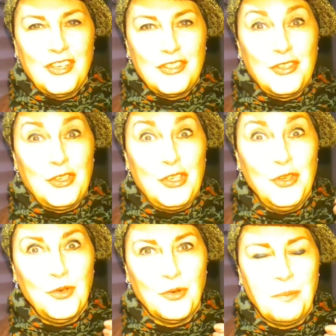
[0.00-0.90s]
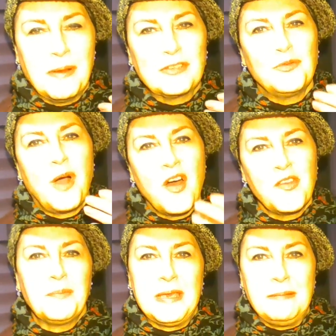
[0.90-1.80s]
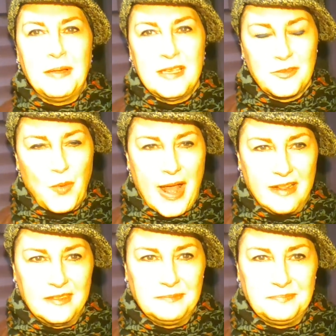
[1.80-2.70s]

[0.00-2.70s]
to you, but to other people as well.